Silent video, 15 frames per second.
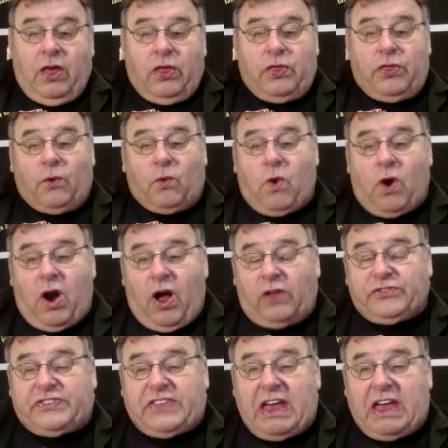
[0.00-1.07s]
The
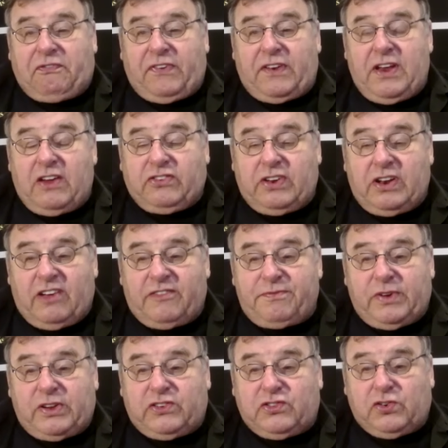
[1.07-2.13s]
world's definition of
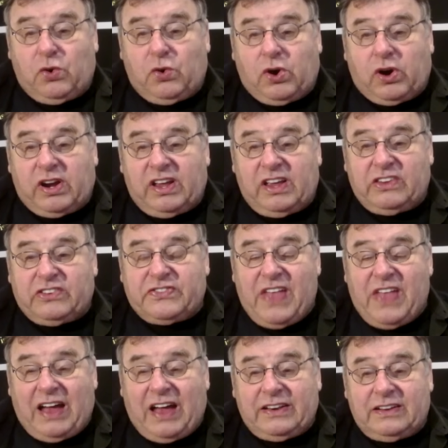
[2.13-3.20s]
mature is
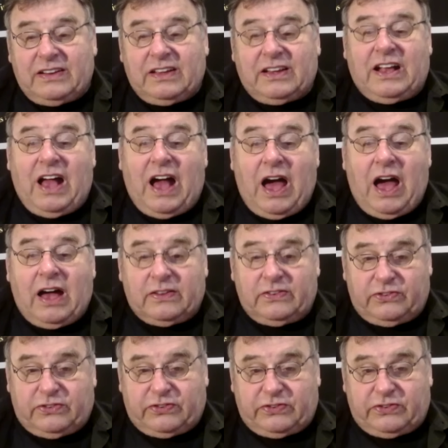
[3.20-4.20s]
not God's.